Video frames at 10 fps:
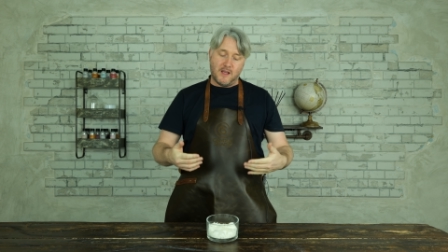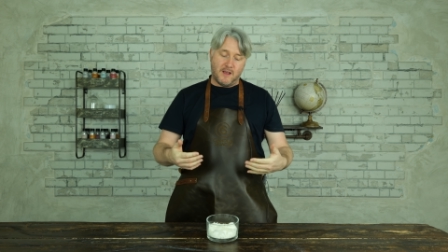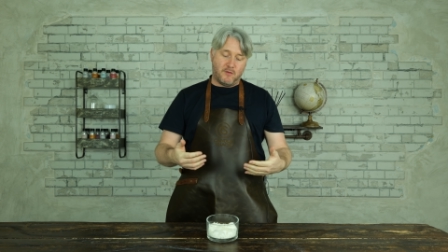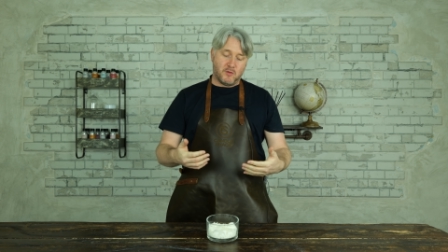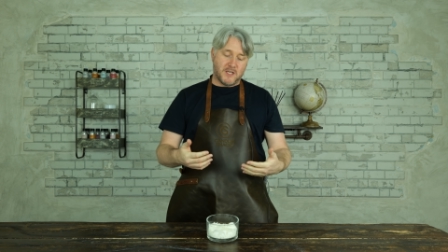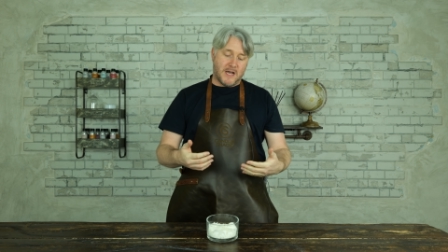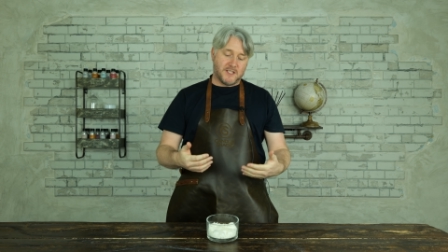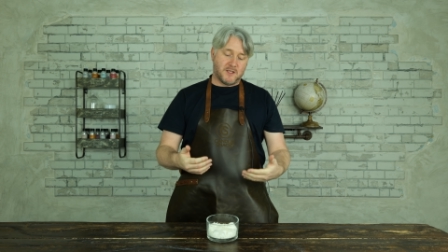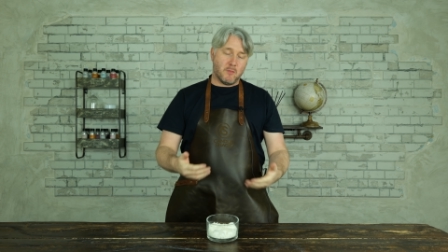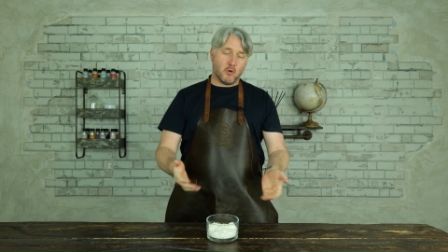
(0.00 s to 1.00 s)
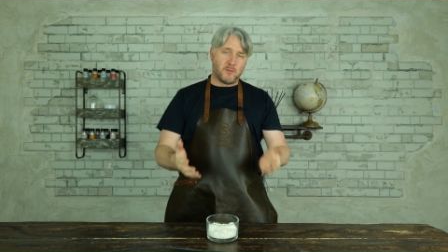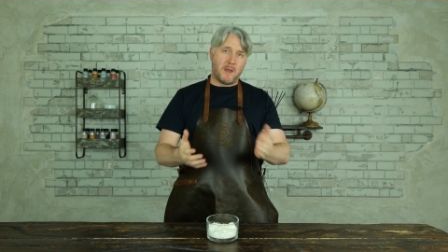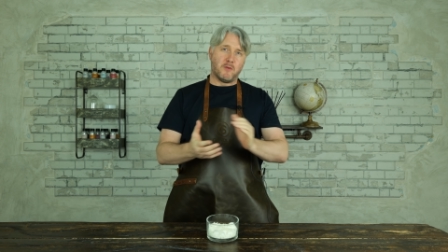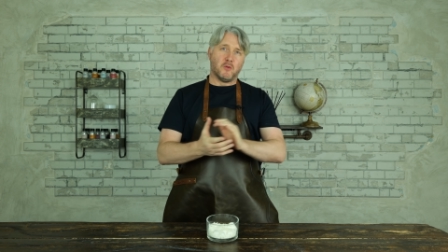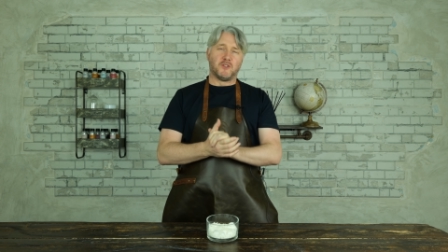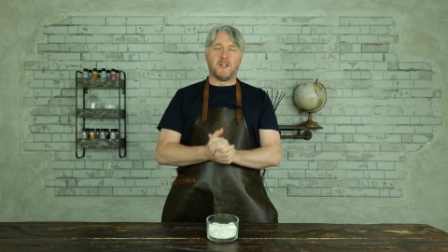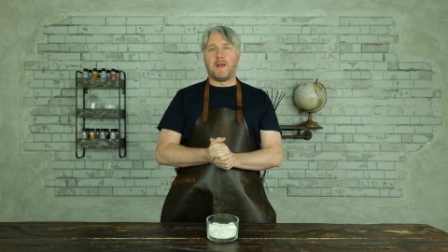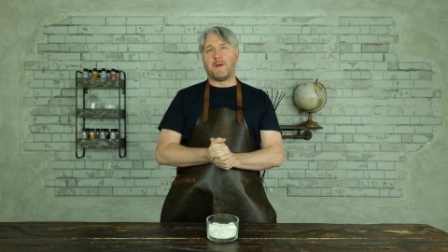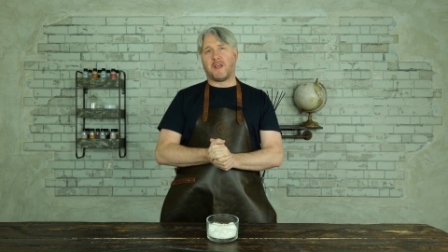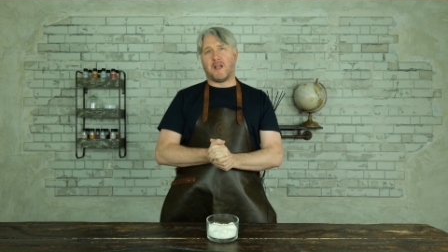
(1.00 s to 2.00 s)
if you were to ask most people to
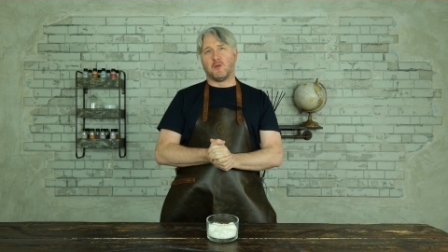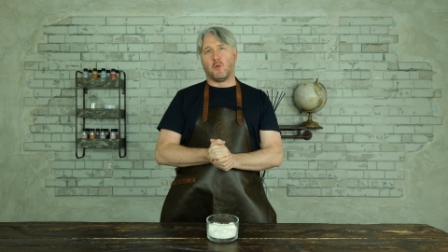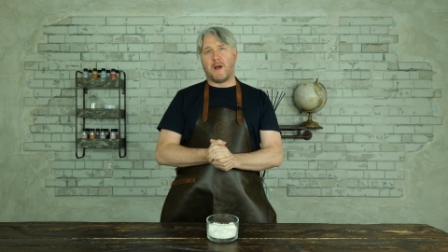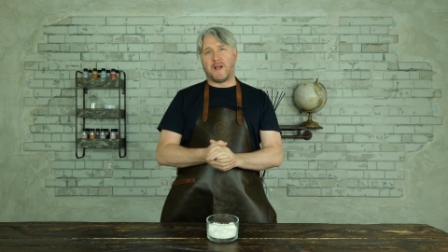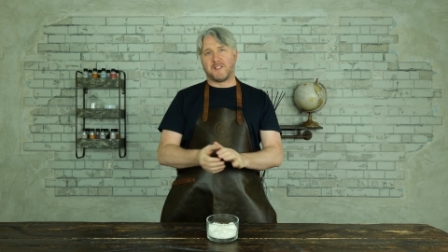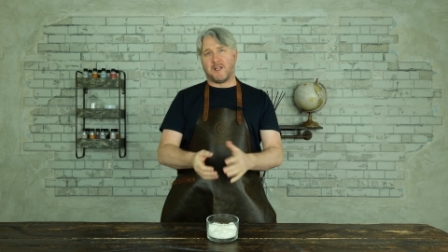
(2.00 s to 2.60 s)
name a candle wax,